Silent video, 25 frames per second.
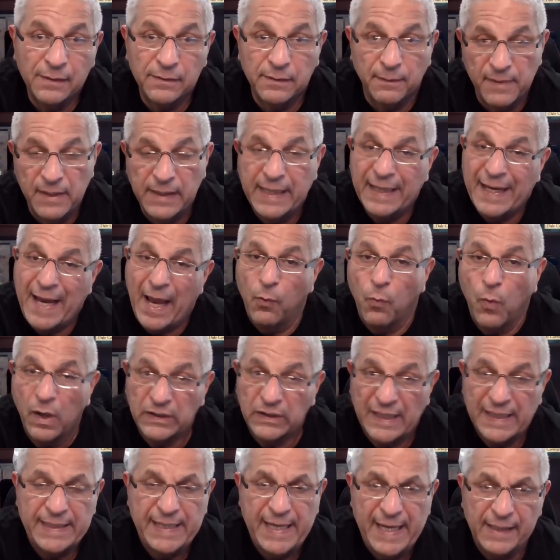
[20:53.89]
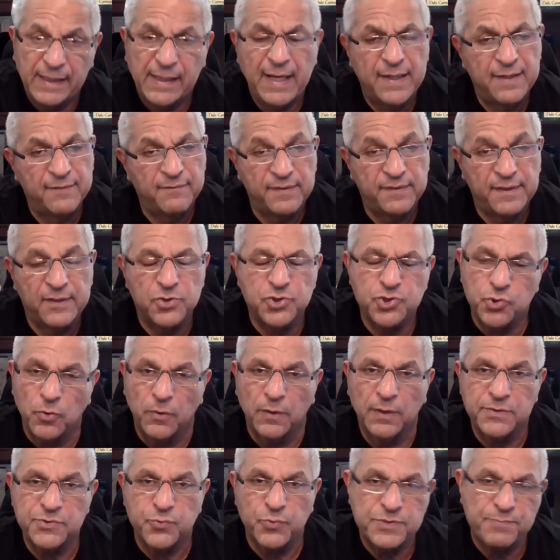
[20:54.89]
Let me get out while I can kind of a thing. Sure.
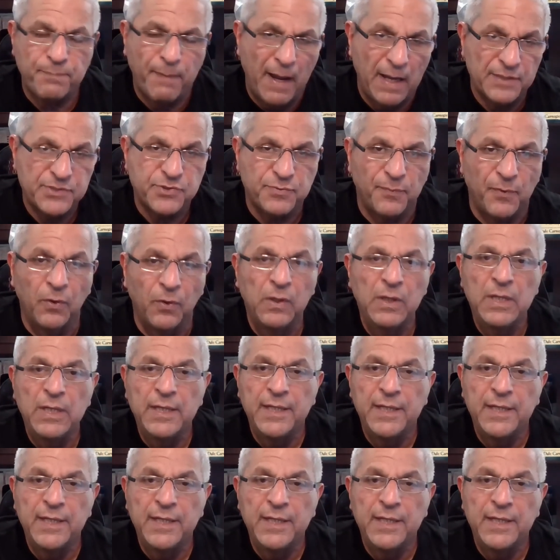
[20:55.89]
It's responsible.